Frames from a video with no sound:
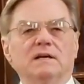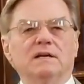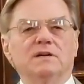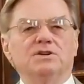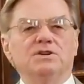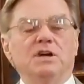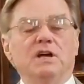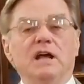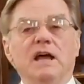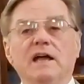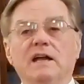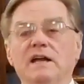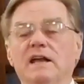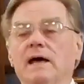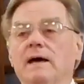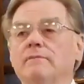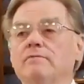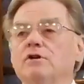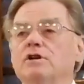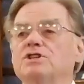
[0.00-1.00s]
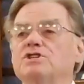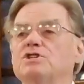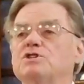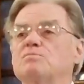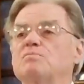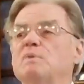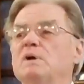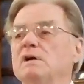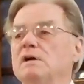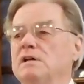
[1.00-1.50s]
She had never
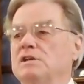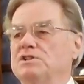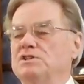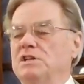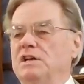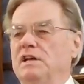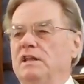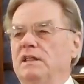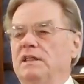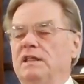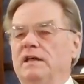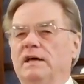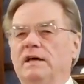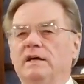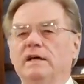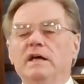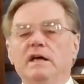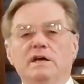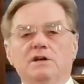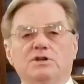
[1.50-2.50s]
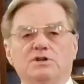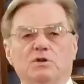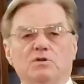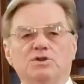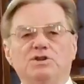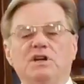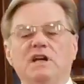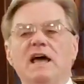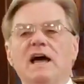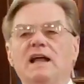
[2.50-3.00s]
experienced anything, so
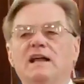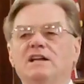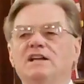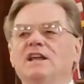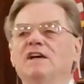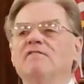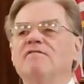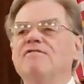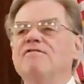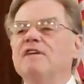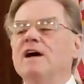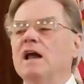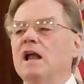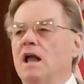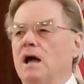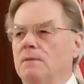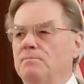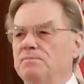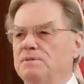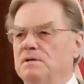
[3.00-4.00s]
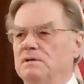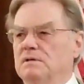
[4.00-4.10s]
she hadn't developed